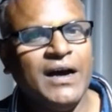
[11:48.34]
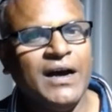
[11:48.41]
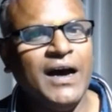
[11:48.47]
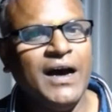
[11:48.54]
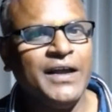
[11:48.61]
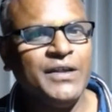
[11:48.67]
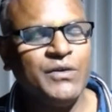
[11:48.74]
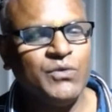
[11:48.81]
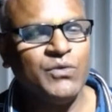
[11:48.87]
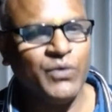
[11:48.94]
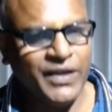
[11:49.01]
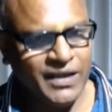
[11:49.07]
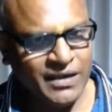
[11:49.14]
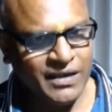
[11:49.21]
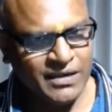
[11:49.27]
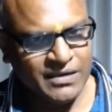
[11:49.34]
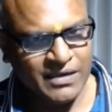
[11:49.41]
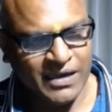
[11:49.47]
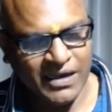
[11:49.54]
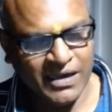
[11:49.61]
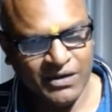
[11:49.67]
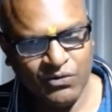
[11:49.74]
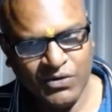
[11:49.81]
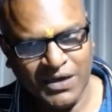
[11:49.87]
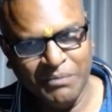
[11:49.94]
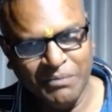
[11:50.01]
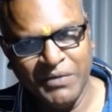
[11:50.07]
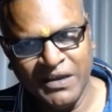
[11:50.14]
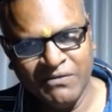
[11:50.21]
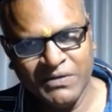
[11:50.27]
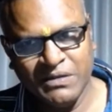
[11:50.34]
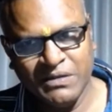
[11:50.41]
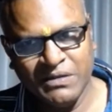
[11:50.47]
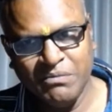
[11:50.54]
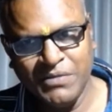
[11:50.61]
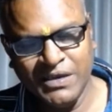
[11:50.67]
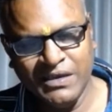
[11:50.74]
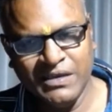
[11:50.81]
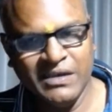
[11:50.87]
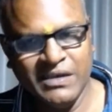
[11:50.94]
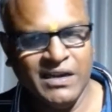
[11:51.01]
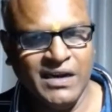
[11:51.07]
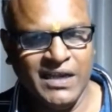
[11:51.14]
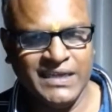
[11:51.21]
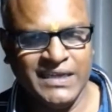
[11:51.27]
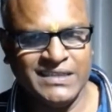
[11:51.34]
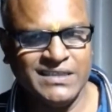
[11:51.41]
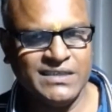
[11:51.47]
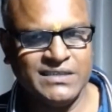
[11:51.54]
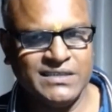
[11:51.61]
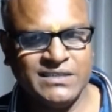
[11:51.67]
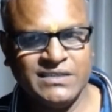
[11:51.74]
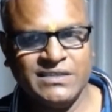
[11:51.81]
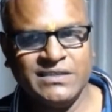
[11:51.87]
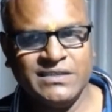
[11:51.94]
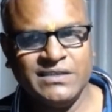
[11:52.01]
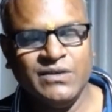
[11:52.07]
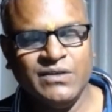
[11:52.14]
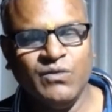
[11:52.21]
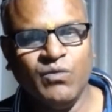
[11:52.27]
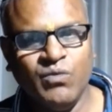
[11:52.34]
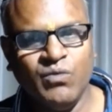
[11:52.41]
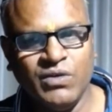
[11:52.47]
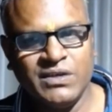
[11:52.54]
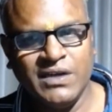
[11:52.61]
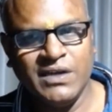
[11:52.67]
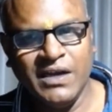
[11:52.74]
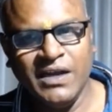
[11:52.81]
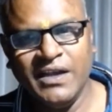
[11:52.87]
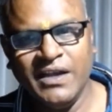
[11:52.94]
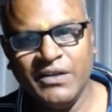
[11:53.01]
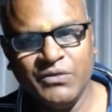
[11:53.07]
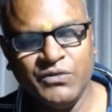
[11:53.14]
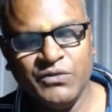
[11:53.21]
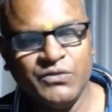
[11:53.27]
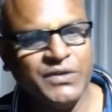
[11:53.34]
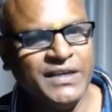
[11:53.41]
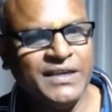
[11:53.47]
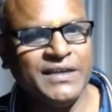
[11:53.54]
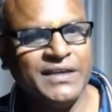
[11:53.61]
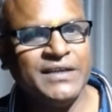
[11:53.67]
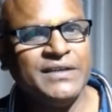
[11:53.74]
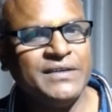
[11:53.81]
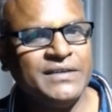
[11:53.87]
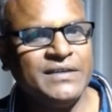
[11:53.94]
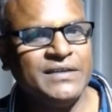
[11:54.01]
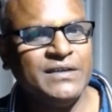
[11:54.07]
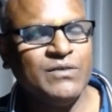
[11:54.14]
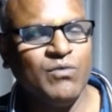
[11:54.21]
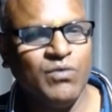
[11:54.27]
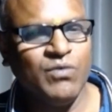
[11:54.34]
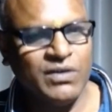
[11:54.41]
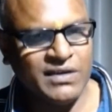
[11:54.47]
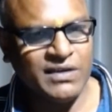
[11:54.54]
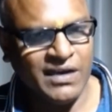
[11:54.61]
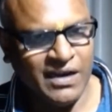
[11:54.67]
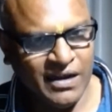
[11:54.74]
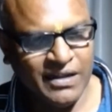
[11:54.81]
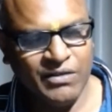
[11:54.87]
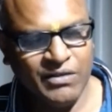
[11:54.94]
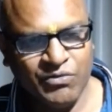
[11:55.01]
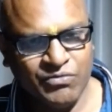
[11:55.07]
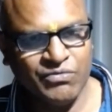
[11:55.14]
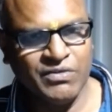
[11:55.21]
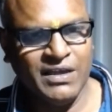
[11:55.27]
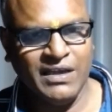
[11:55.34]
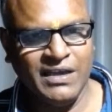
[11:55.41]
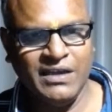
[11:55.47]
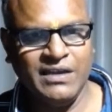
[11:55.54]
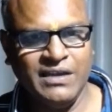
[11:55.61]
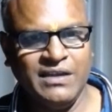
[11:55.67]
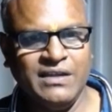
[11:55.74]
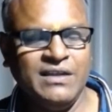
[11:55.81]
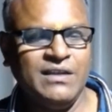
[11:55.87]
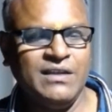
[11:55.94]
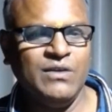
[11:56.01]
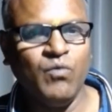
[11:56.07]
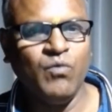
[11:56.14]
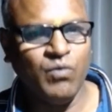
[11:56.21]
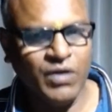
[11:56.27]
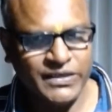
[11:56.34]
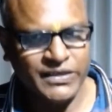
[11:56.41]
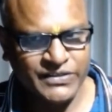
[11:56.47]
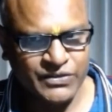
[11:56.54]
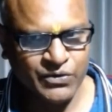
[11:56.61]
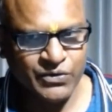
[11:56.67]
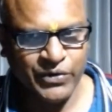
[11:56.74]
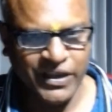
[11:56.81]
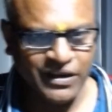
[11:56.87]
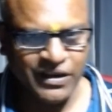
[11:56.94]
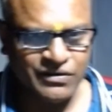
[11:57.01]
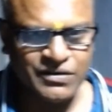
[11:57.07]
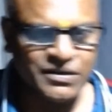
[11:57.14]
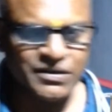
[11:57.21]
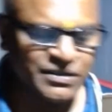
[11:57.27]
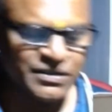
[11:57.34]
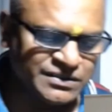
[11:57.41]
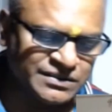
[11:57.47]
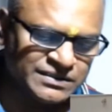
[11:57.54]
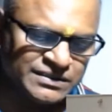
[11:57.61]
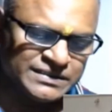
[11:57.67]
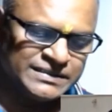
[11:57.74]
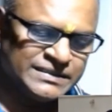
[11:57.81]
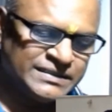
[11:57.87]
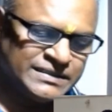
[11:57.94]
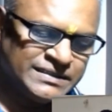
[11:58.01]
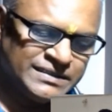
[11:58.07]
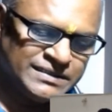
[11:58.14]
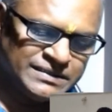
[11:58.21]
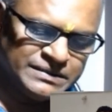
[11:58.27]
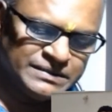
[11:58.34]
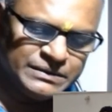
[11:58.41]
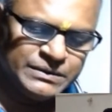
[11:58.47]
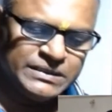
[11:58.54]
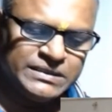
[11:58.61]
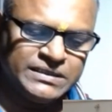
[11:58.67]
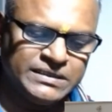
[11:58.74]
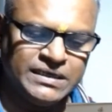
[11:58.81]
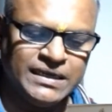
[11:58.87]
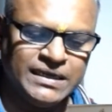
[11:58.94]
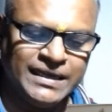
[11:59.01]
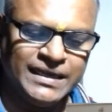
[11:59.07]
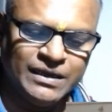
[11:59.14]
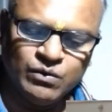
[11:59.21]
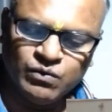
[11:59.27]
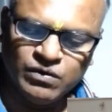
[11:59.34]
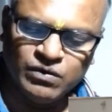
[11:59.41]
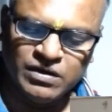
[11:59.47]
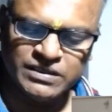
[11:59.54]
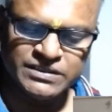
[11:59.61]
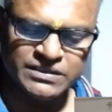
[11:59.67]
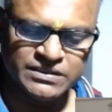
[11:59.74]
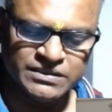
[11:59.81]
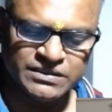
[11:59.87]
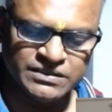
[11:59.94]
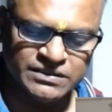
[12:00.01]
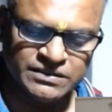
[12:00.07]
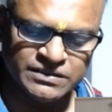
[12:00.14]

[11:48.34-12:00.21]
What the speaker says: are you going, are you coming with me, like this. What are you doing, what are you cooking, what's going on, we say like what's